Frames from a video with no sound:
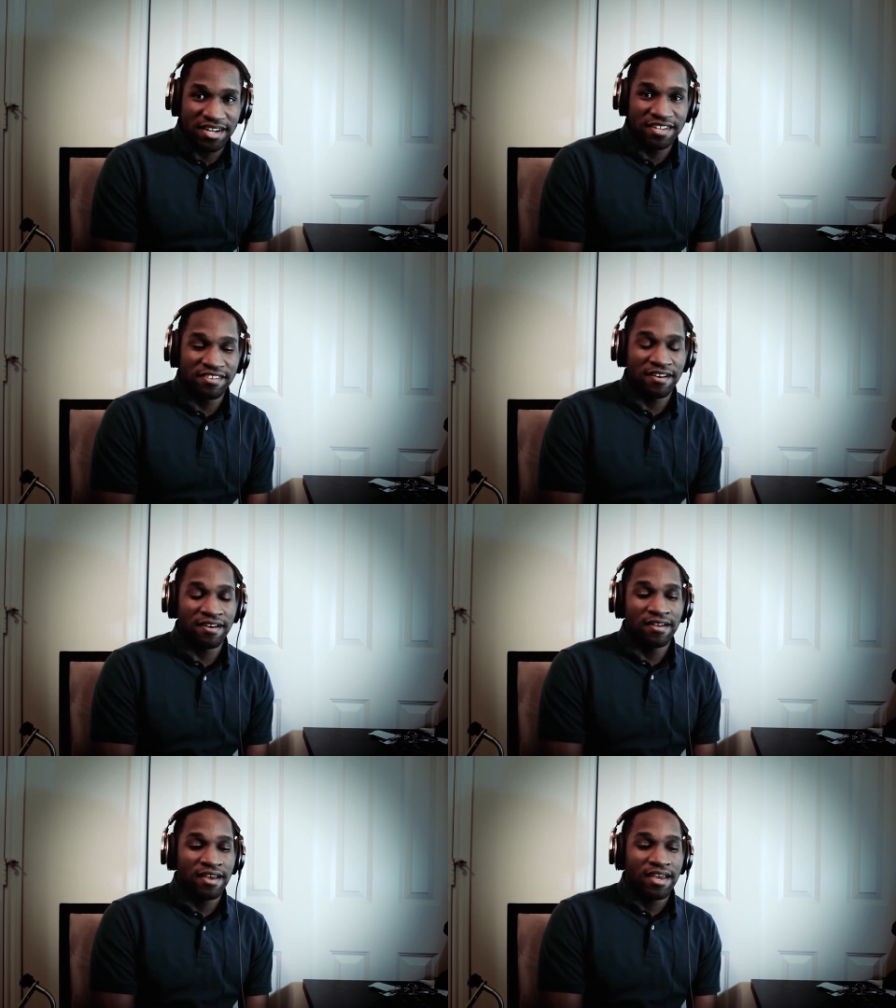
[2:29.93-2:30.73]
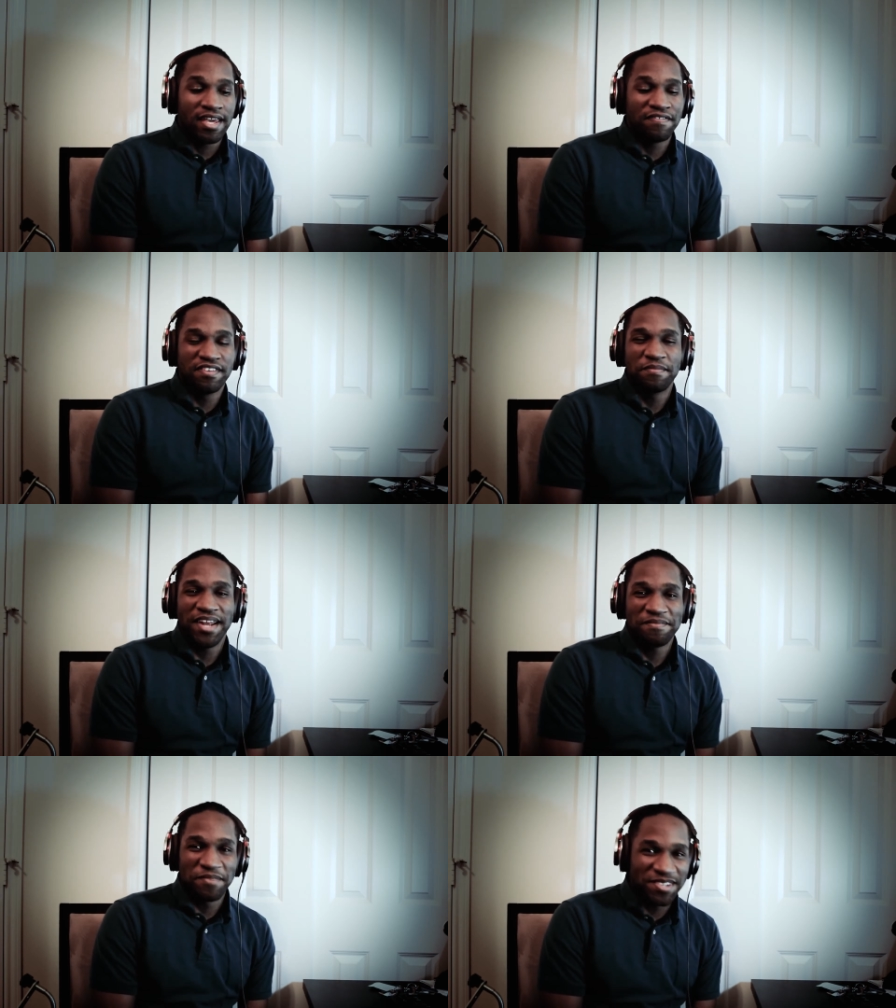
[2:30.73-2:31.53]
I saw if someone
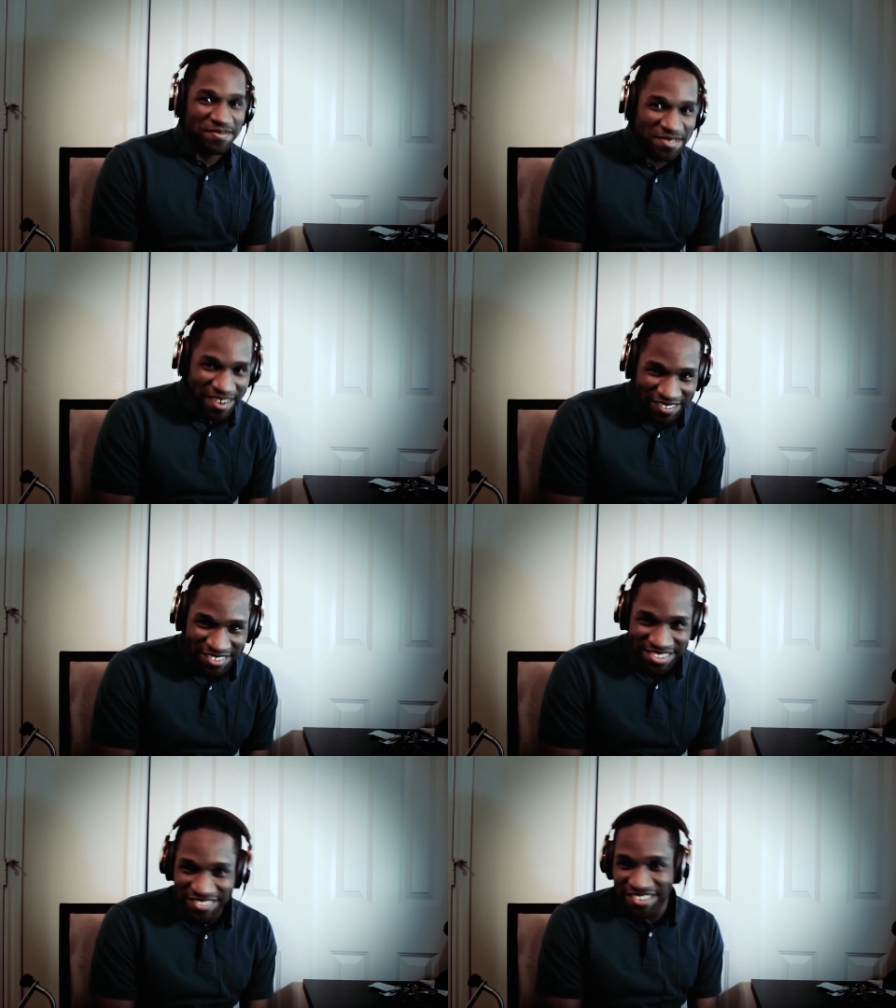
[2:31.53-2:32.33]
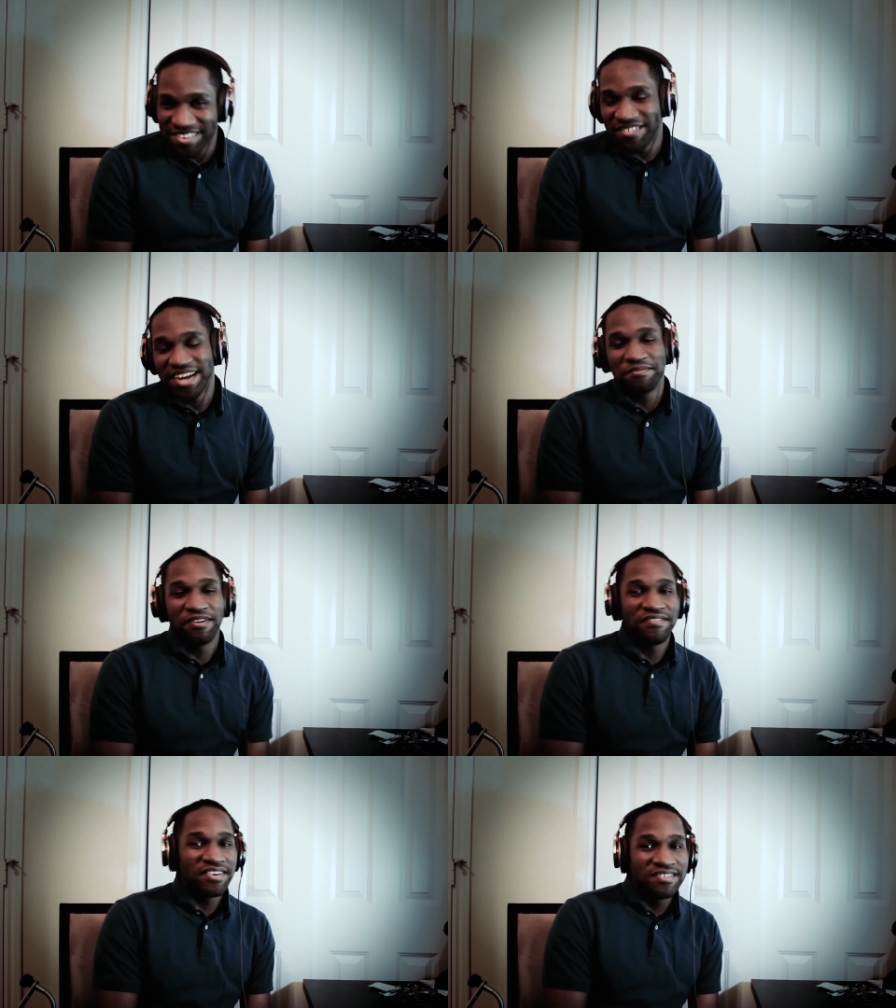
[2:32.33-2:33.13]
had more subscribers than me, if someone had more
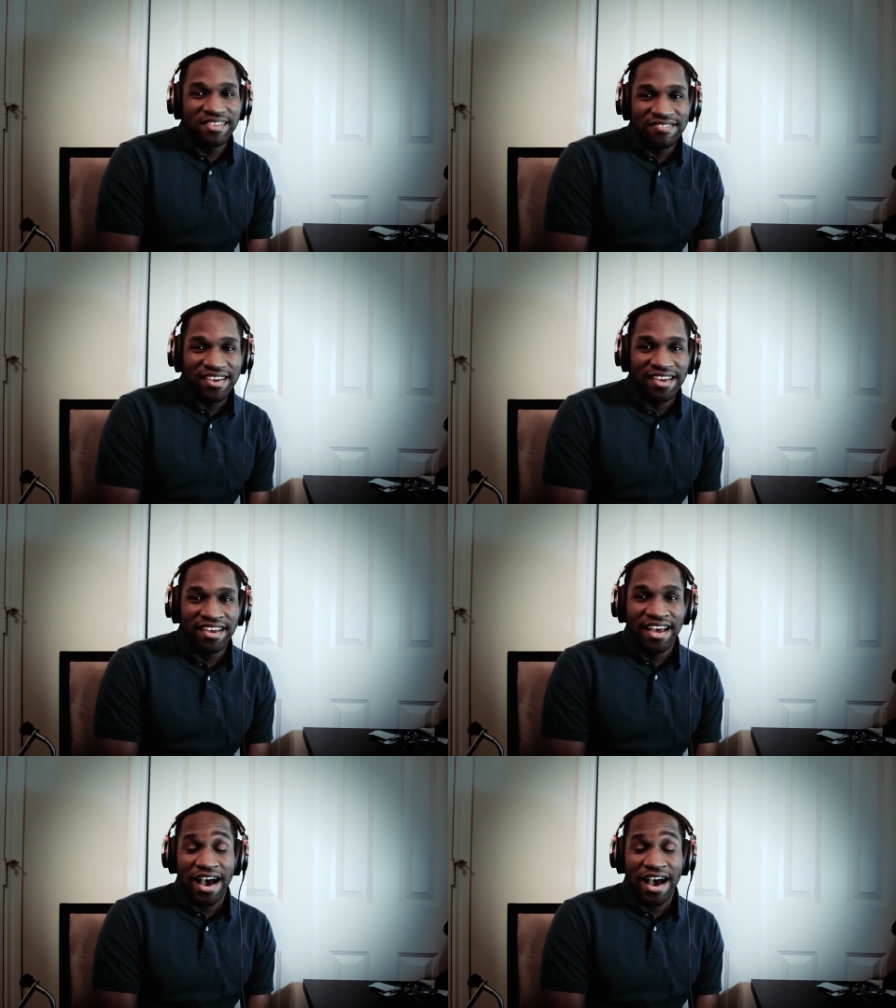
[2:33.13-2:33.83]
views than me,